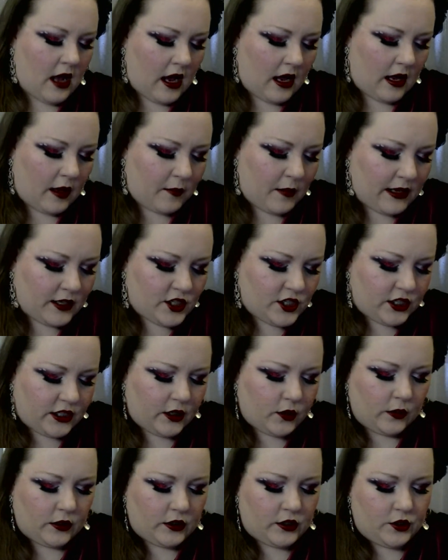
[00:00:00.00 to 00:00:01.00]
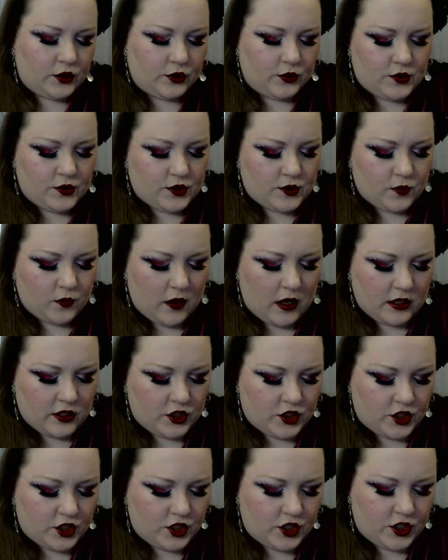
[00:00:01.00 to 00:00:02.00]
I'm actually going to
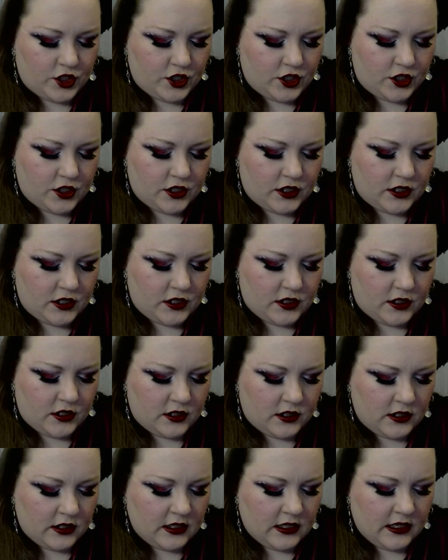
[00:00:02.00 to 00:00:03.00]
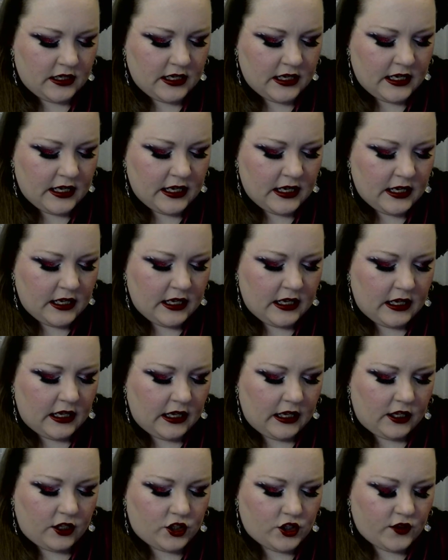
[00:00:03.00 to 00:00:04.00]
swatch
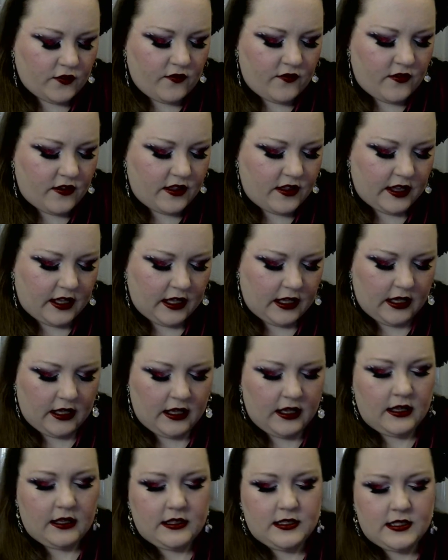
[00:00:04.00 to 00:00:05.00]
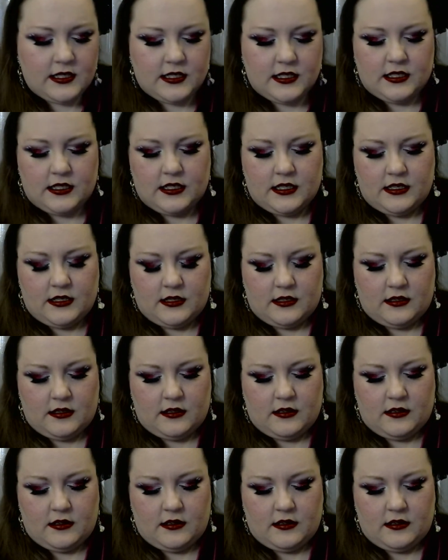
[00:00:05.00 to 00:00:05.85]
each of these.